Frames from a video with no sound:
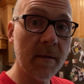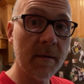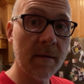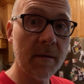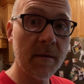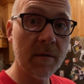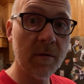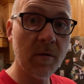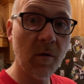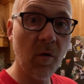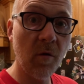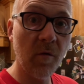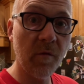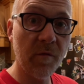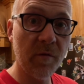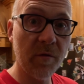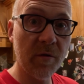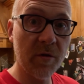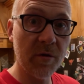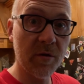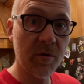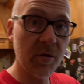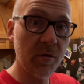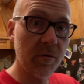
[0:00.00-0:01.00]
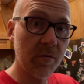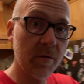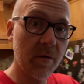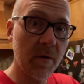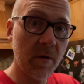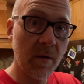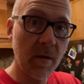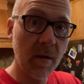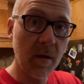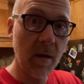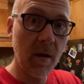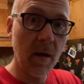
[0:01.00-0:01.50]
So for dessert,
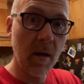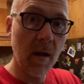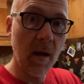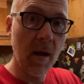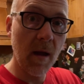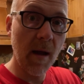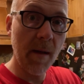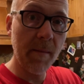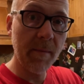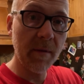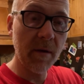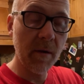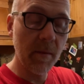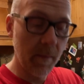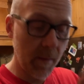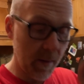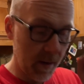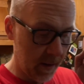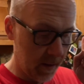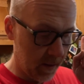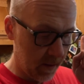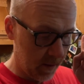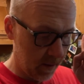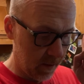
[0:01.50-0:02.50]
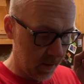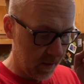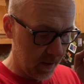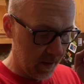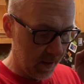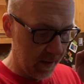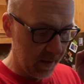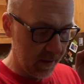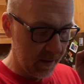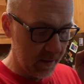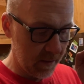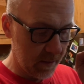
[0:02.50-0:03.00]
I'm gonna make
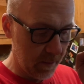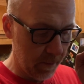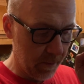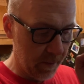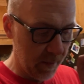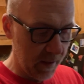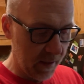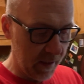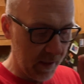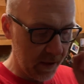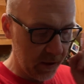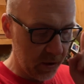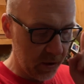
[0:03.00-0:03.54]
these mini